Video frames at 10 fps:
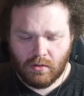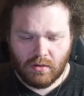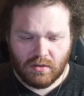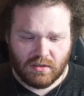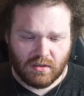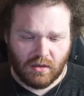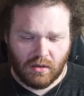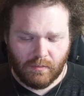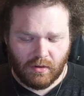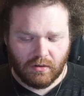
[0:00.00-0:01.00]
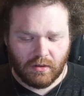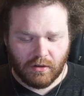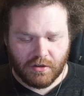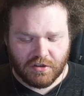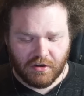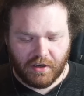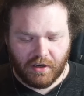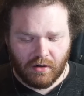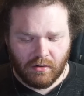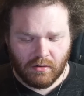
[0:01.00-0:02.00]
some literature
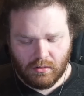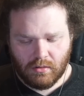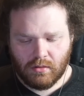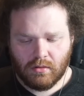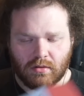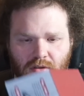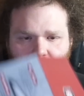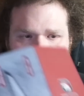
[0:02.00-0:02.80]
here. So we've